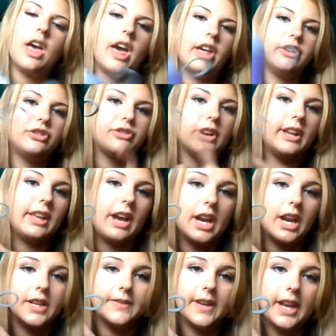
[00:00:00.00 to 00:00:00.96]
and drink
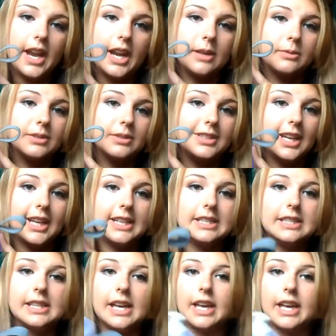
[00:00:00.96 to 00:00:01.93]
out of it, and it will
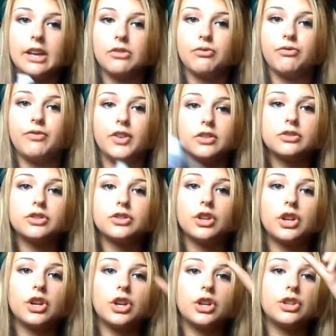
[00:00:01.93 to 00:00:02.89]
taste like
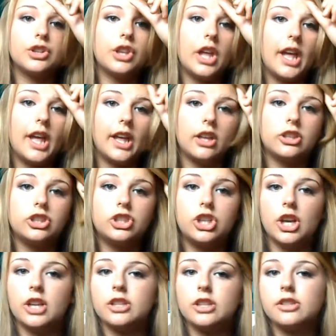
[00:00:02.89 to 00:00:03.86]
filtered, like
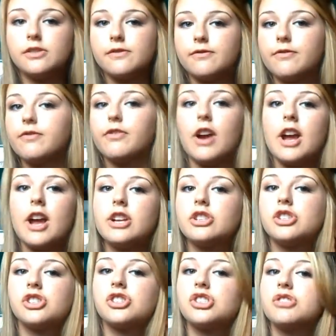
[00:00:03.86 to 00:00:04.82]
just
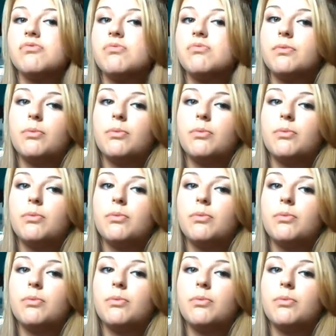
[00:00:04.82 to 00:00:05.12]
fresh